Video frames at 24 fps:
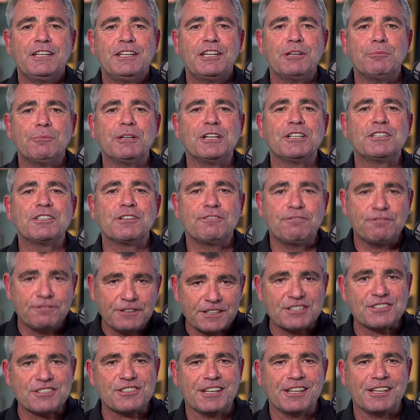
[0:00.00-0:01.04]
committed to
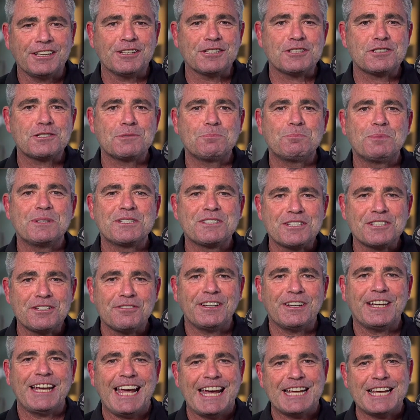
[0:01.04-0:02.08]
fixing this
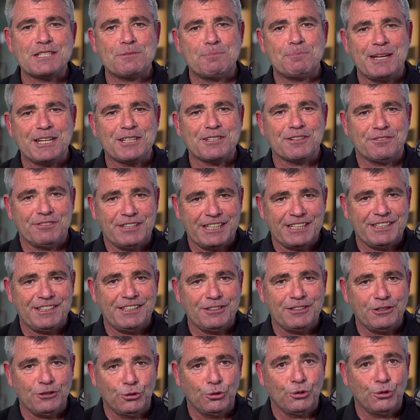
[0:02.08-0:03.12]
specific aspect of
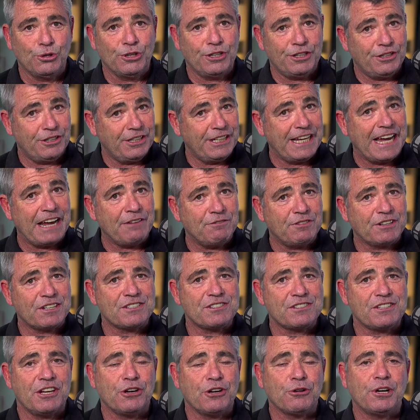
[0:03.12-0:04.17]
the law in the
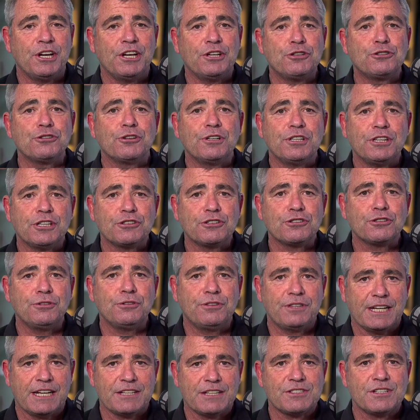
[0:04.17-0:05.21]
advocacy area during the
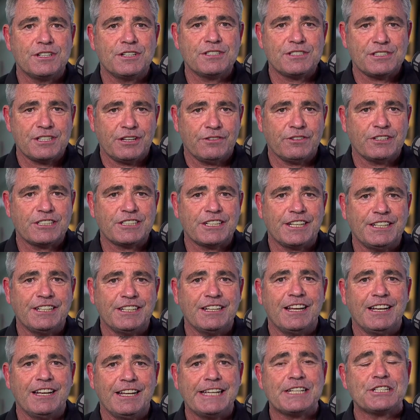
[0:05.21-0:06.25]

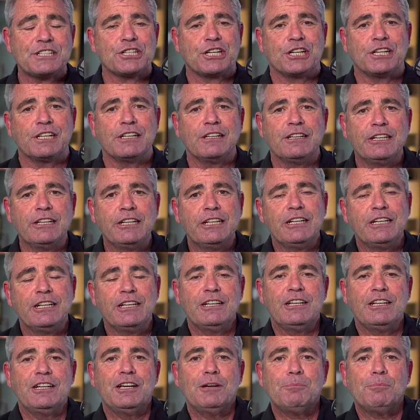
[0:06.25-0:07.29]
2017 election.
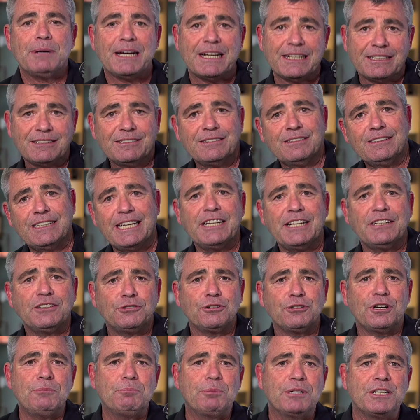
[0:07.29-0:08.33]
But then
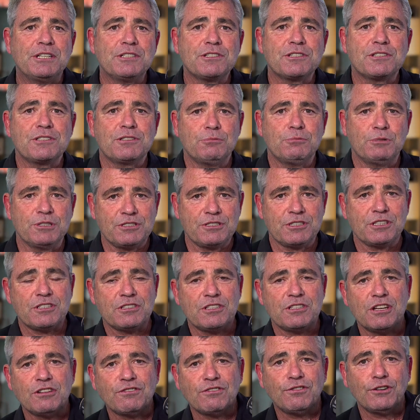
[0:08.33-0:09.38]
Greenpeace was
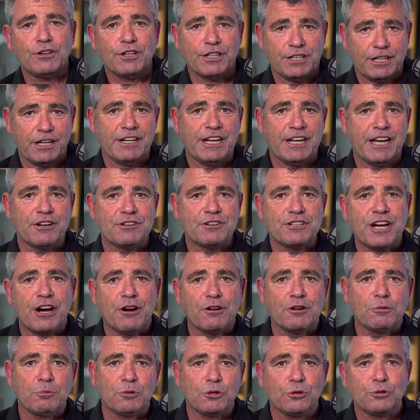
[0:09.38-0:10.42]
successful and are now a
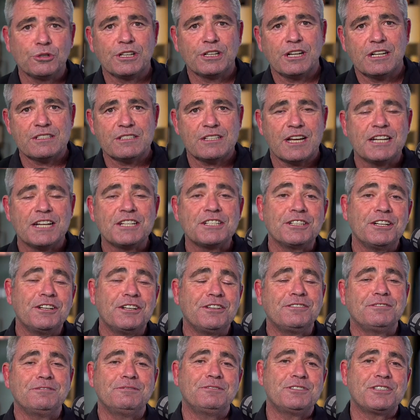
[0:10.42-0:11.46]
charitable organisation,
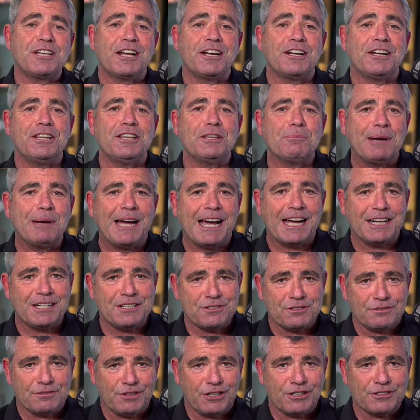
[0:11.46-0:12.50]
and suddenly the
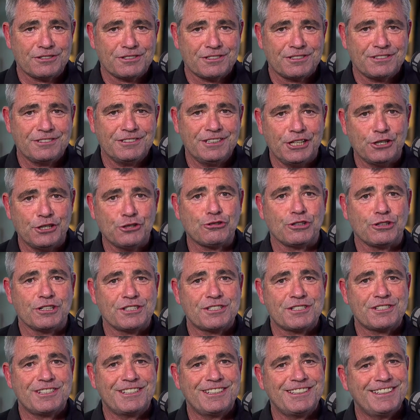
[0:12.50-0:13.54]
parties have lost
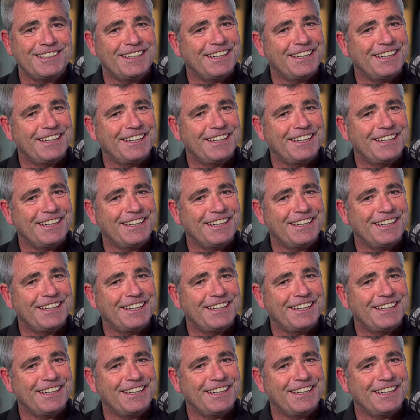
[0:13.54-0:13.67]
interest.